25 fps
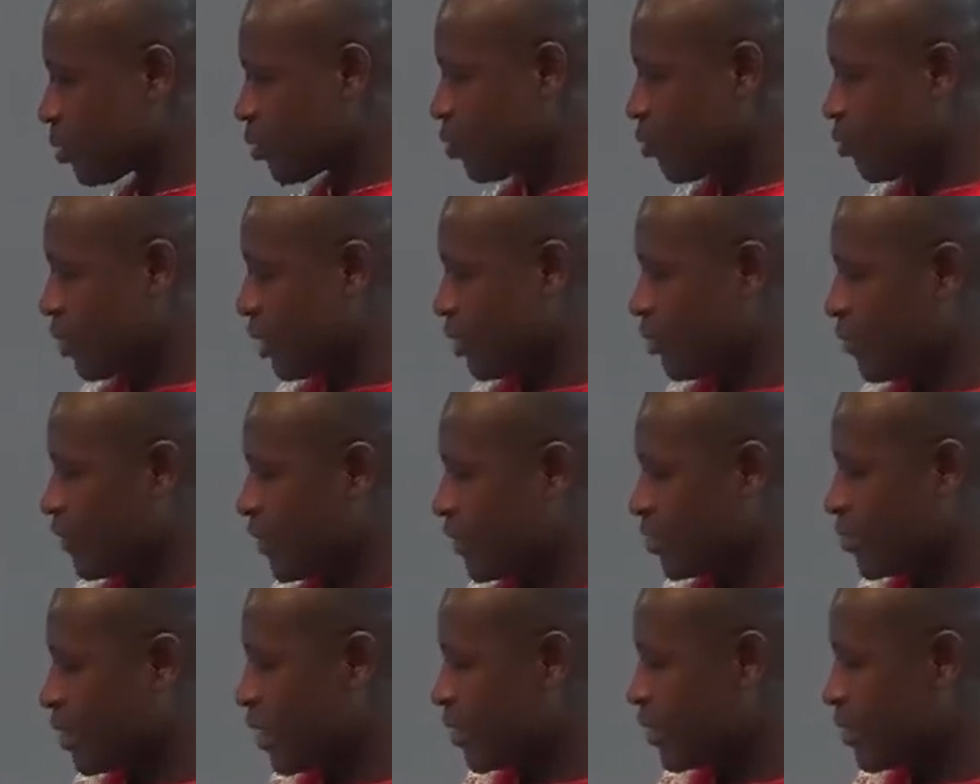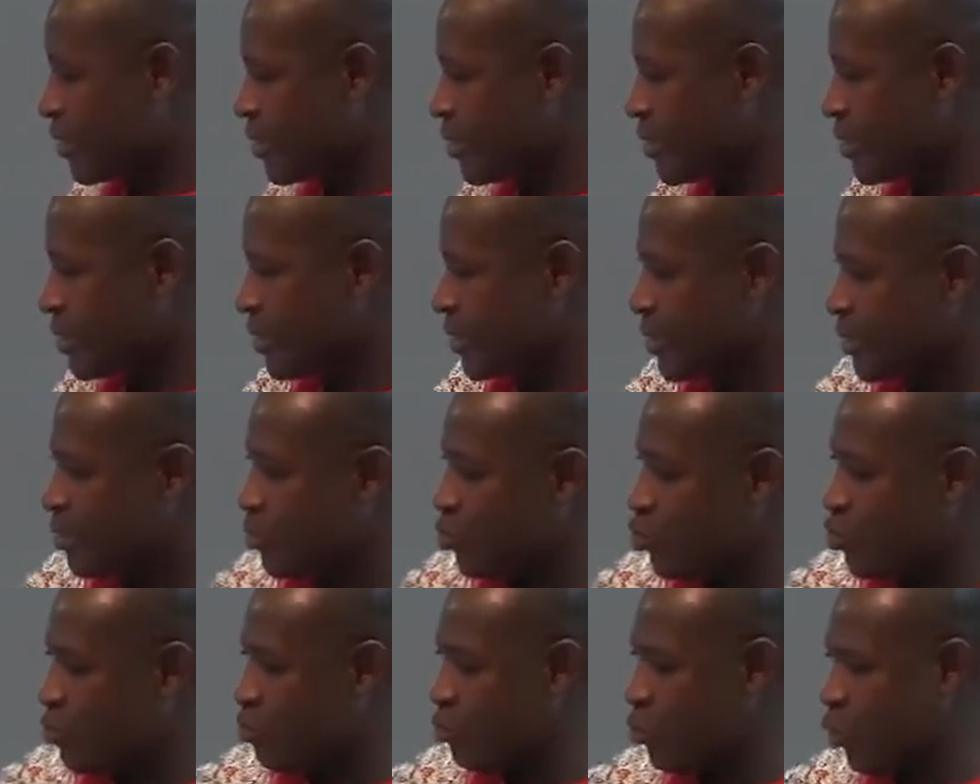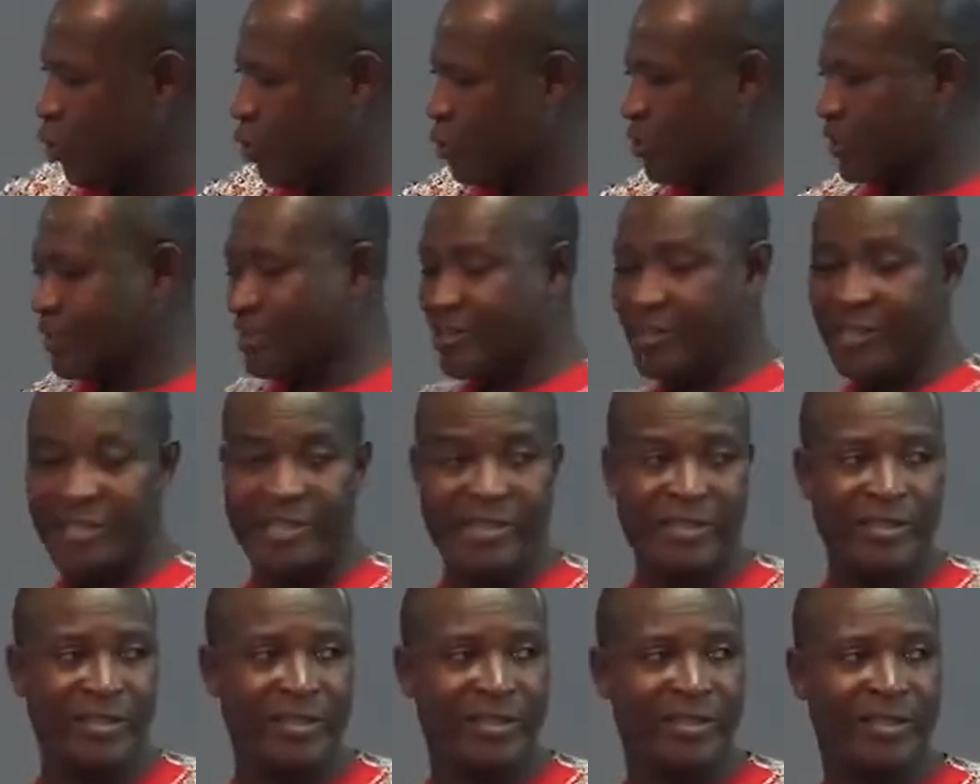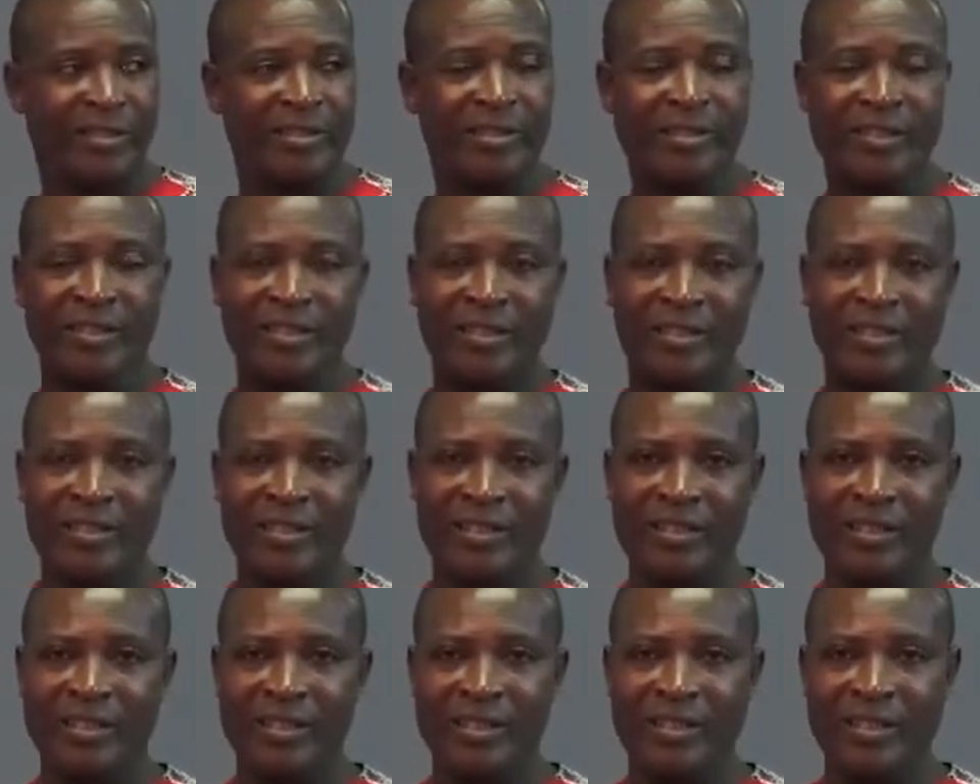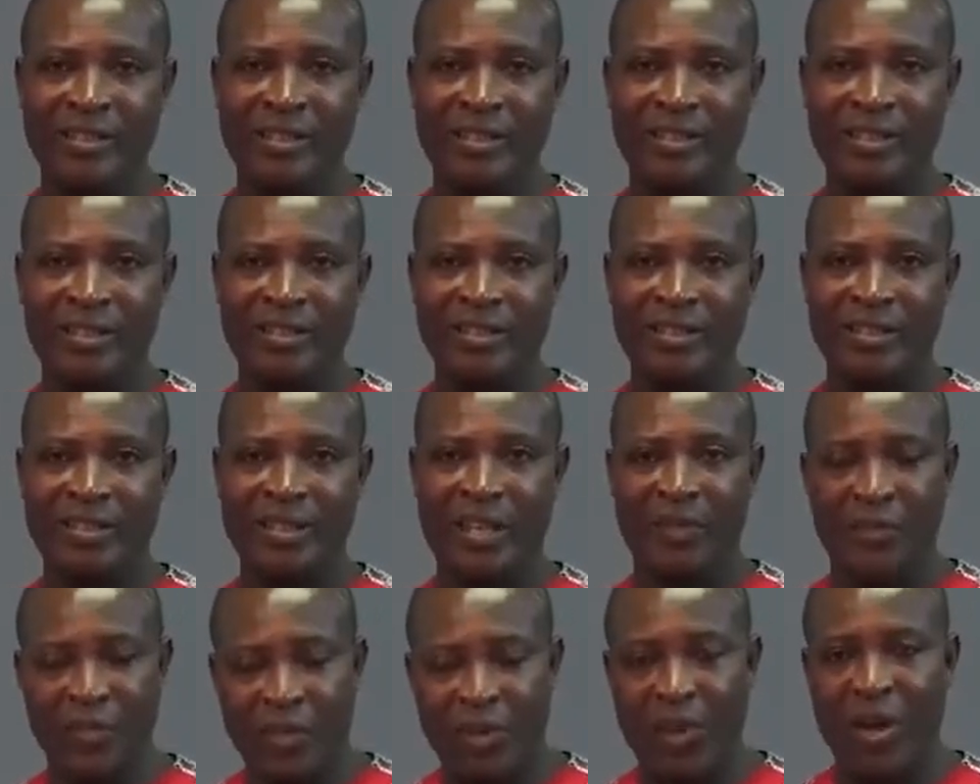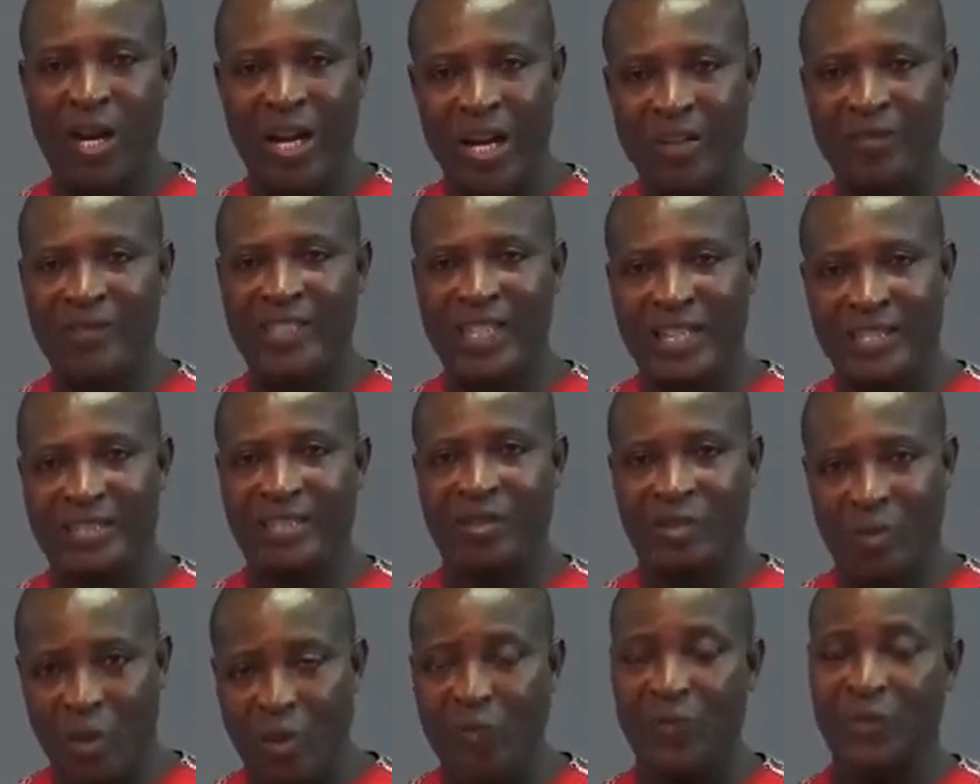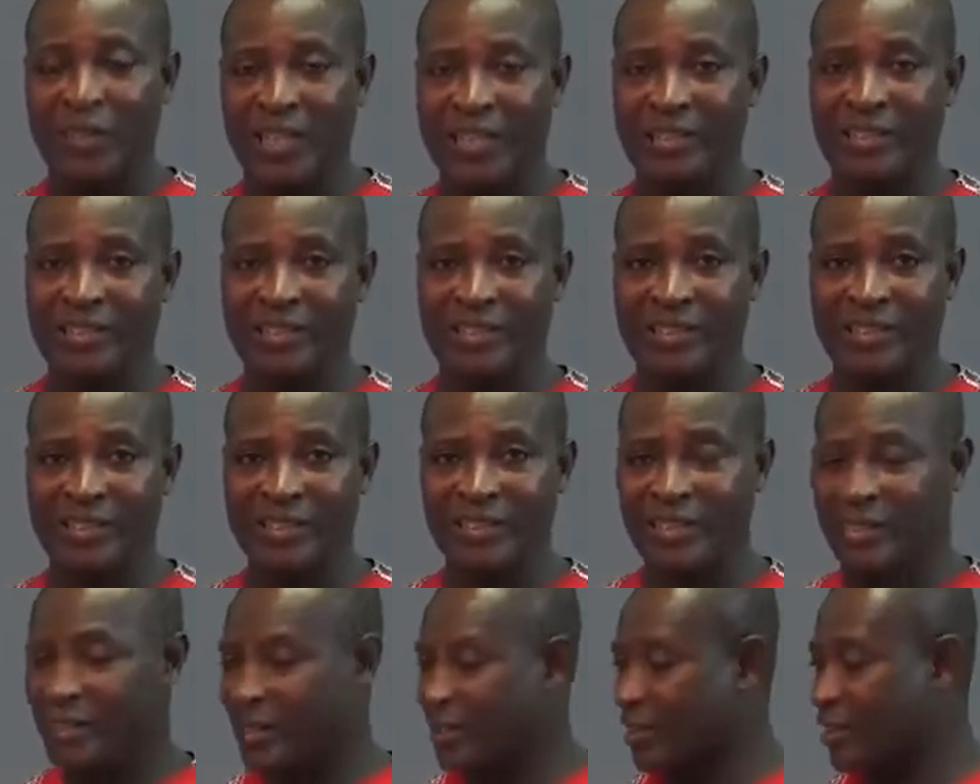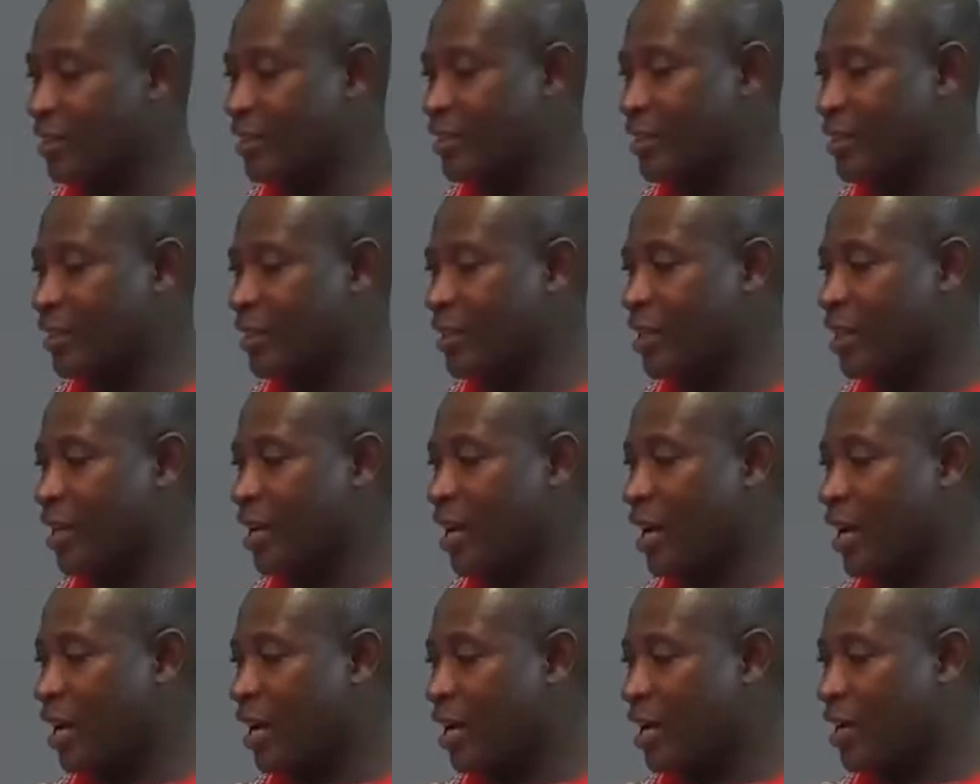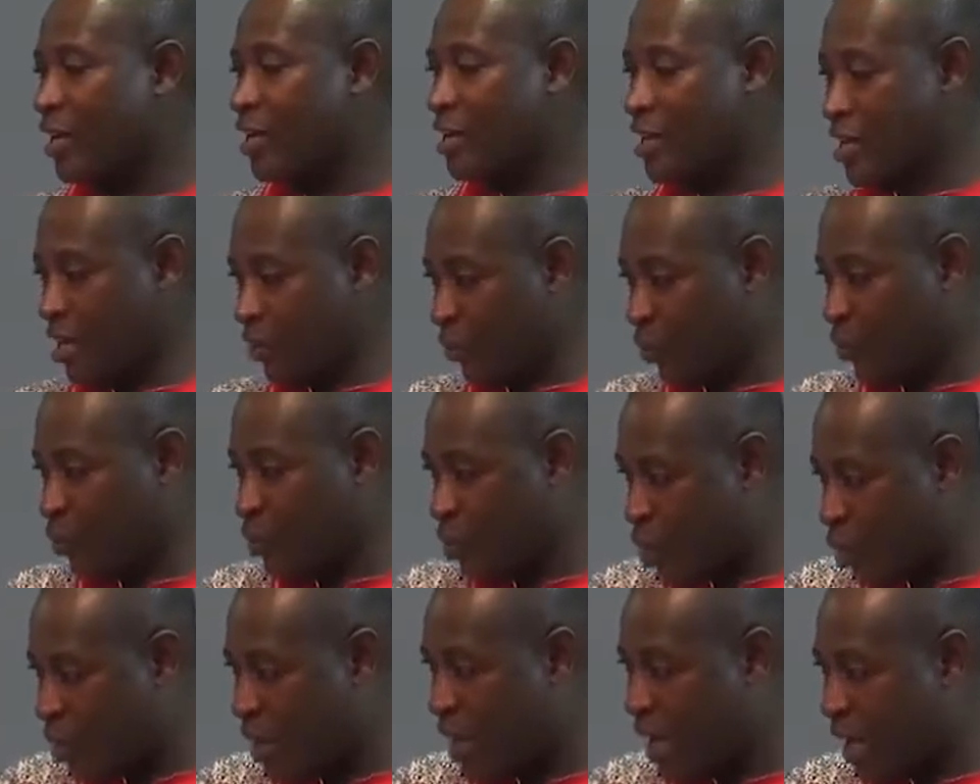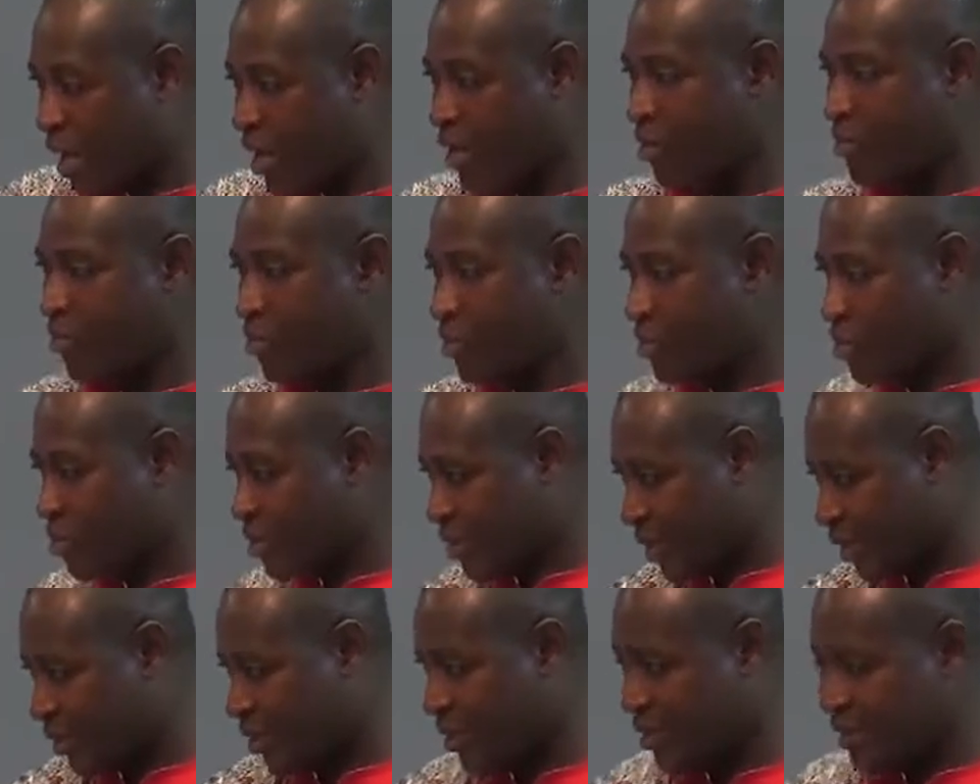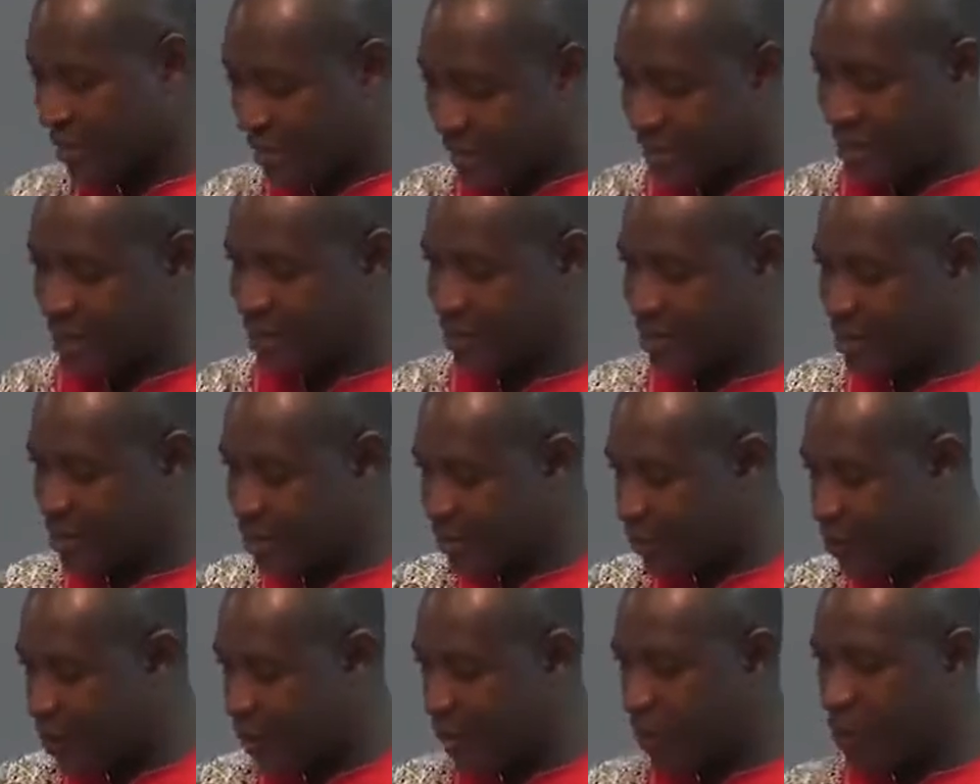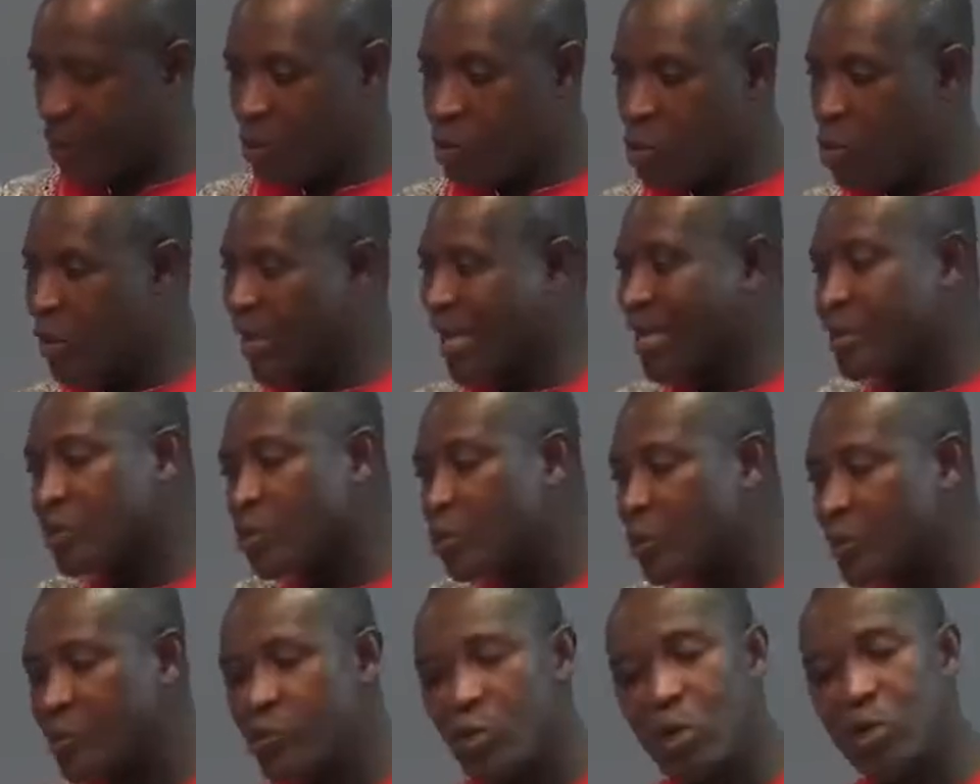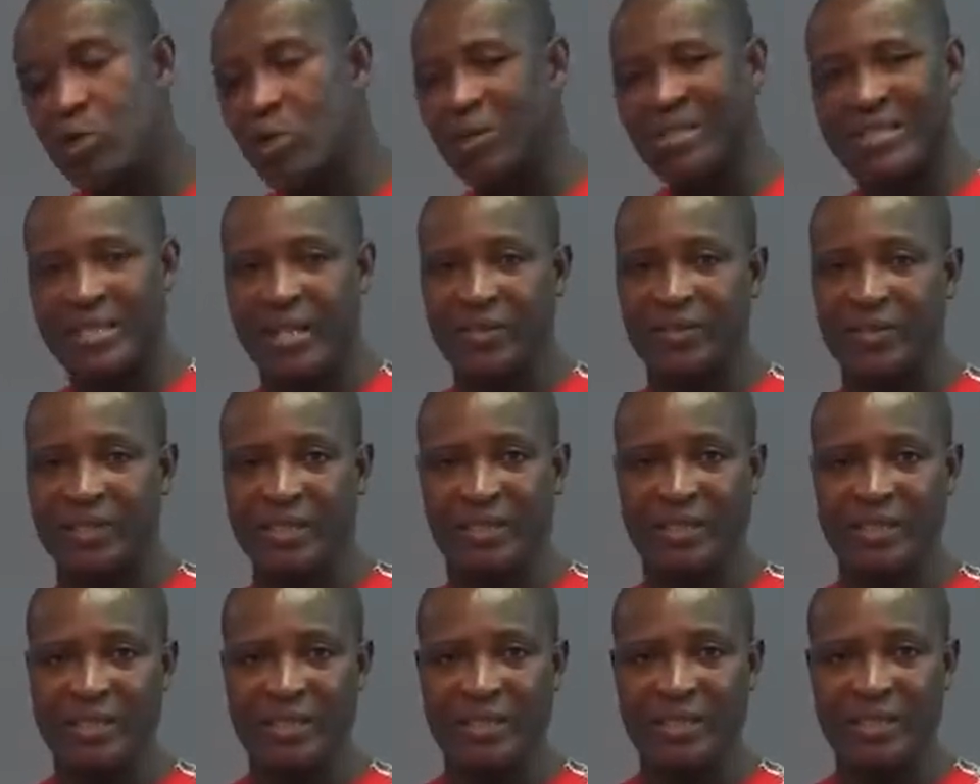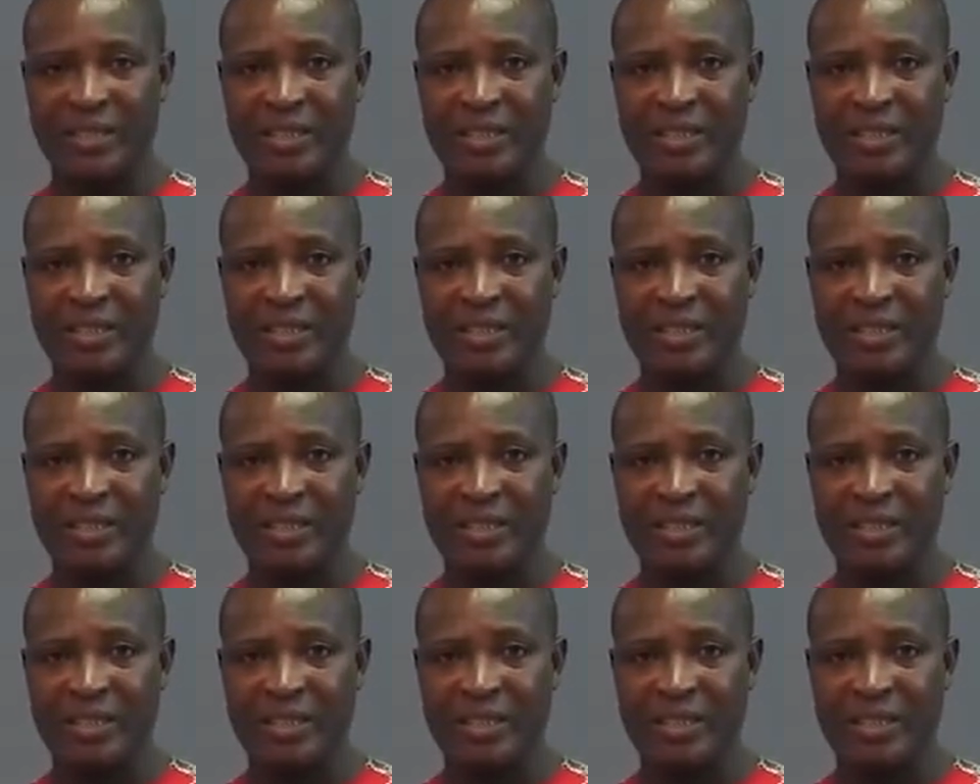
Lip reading: one of the strategies is to block decision. If you don't have that confidence, if you don't have certain things, you can't withdraw your service.